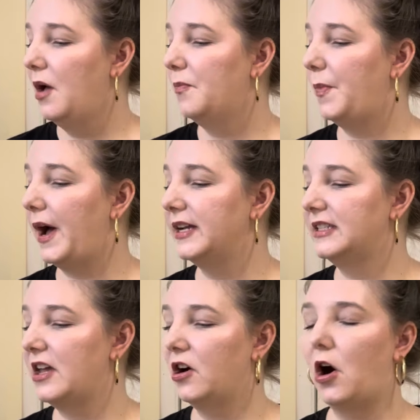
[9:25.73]
But
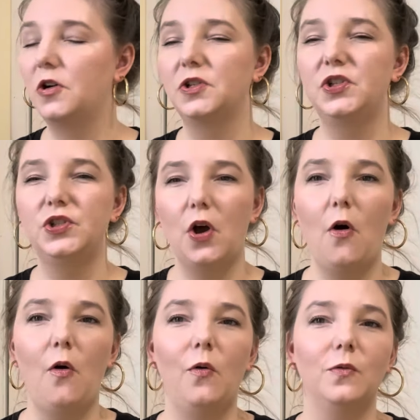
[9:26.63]
there are
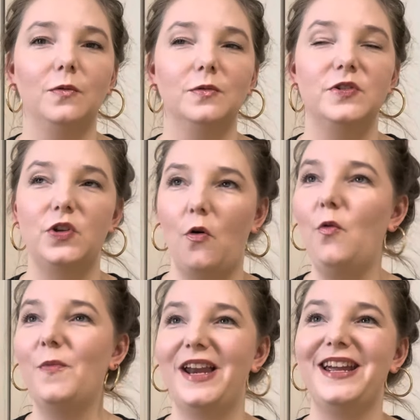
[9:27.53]
so, so
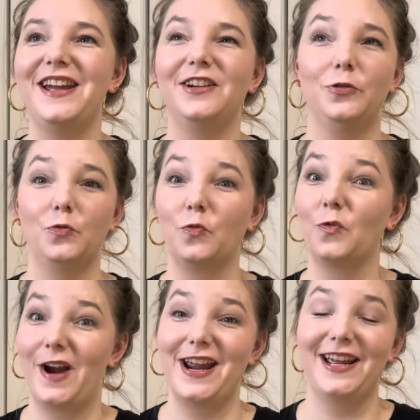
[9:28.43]
many
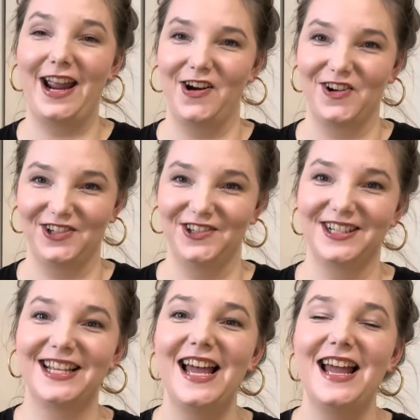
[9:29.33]
great
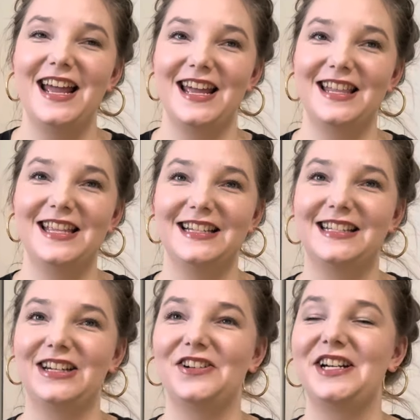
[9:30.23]
characters in this
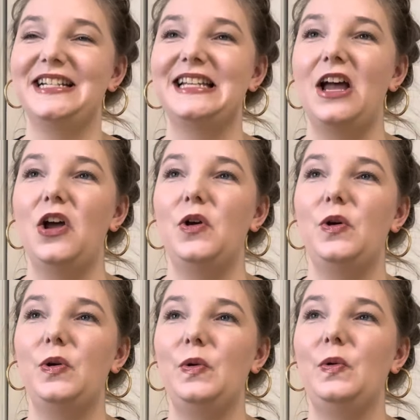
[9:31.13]
series
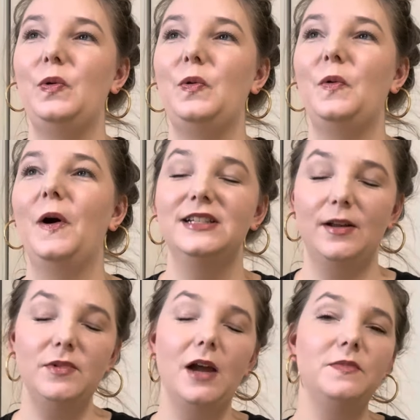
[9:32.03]
who
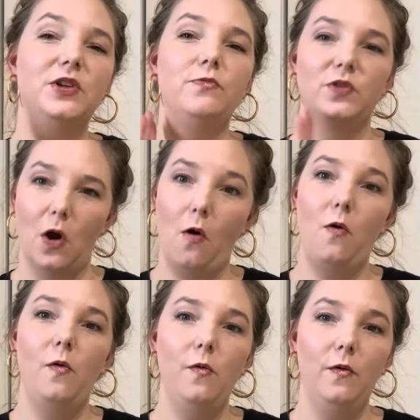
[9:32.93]
sometimes you
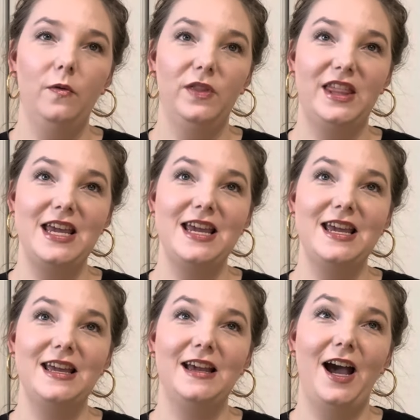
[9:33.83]
know
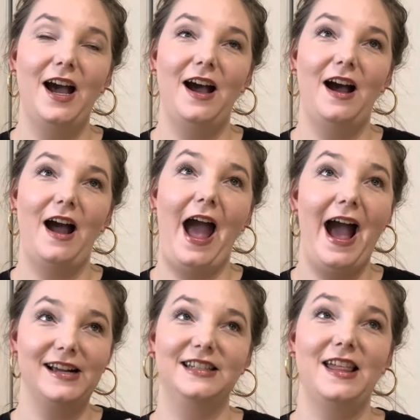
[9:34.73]
the
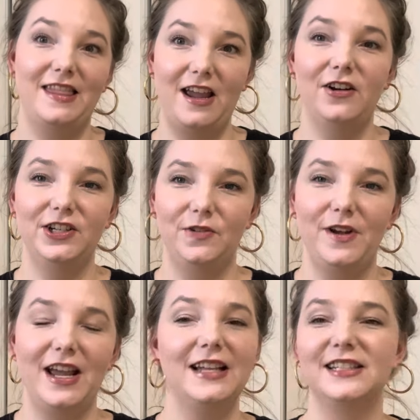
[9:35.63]
act that they are
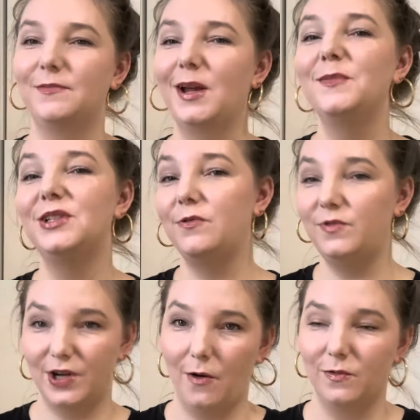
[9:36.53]
doing and sometimes you
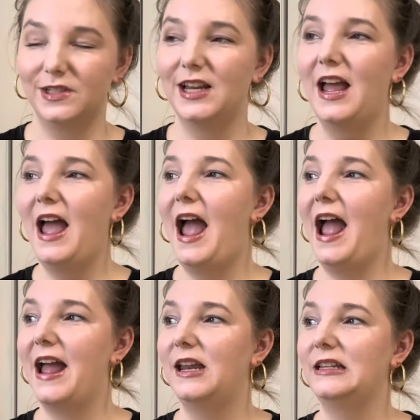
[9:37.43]
don't.
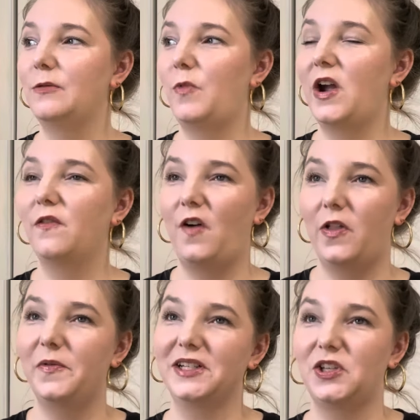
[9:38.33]
And we are
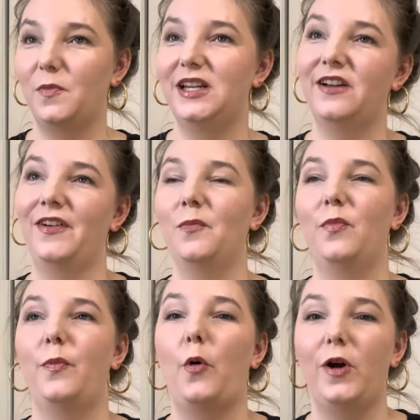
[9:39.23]
following so many
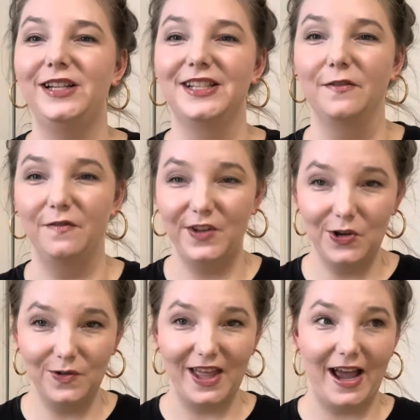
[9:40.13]
different points of
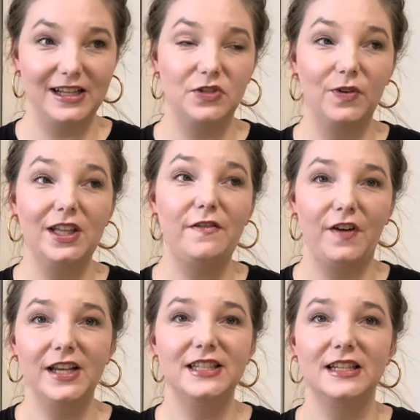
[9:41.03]
view that it's really
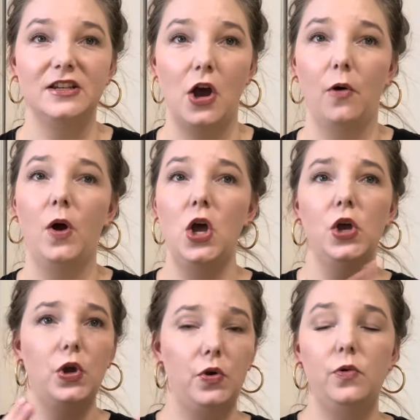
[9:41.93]
fun to know
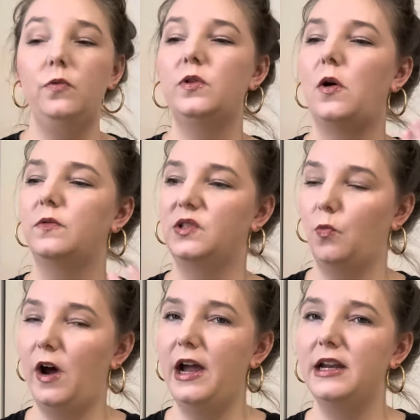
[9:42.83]
who knows
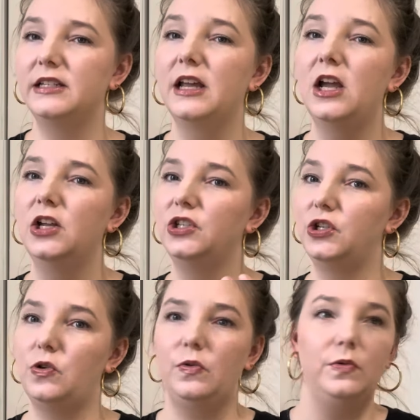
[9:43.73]
what.
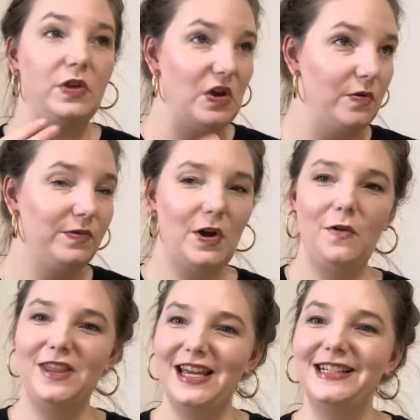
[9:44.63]
Do you
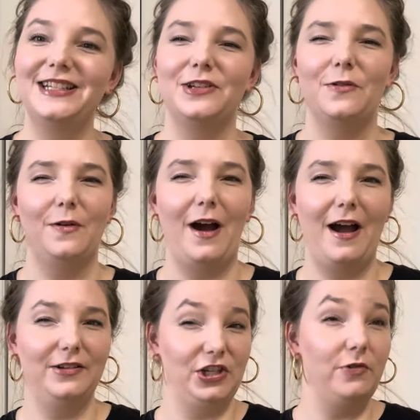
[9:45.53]
know this? Do
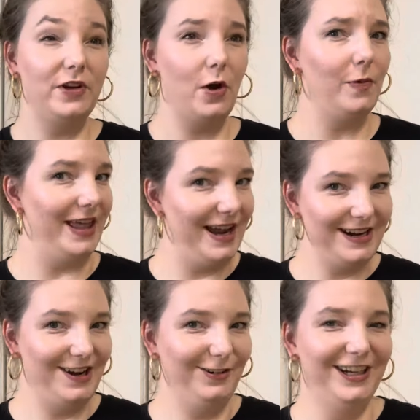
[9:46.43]
you know what I
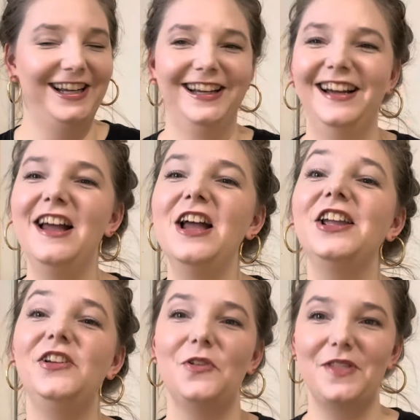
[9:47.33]
know?
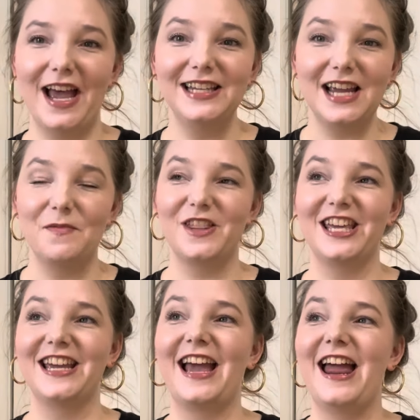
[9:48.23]
You know, that type of
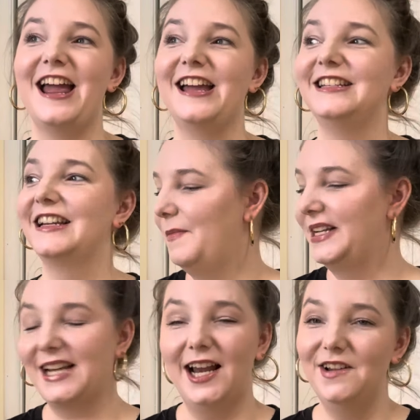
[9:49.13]
thing. And
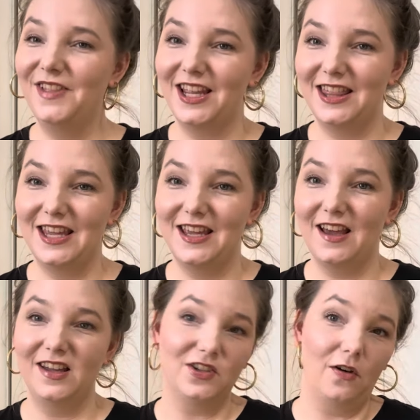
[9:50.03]
it's kind of like the
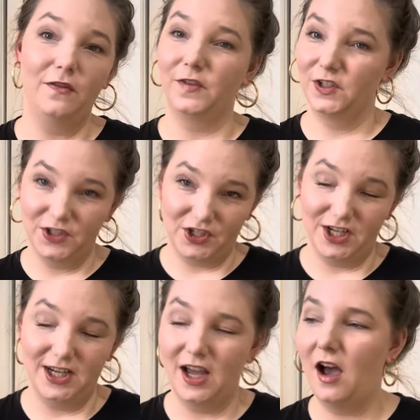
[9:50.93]
adult
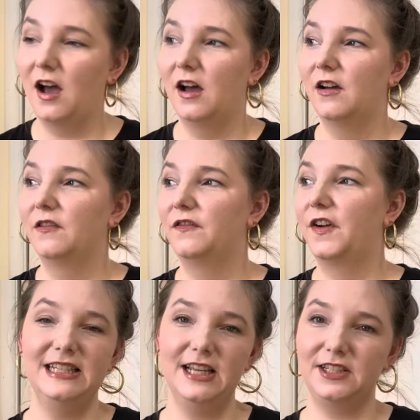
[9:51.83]
version of
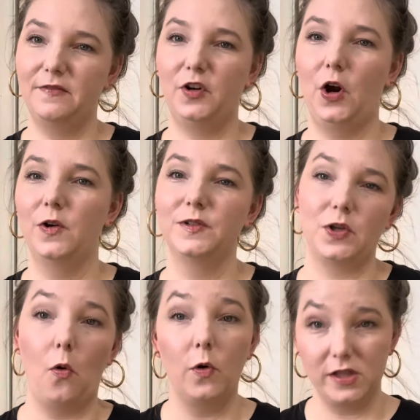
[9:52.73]
Six of Crows
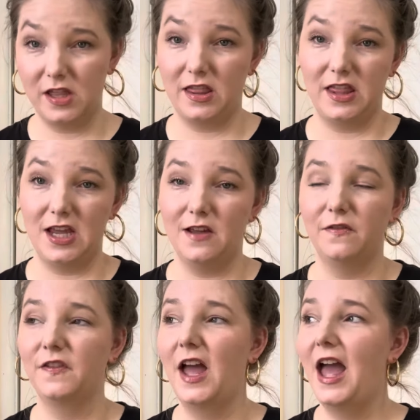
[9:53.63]
or The Thief.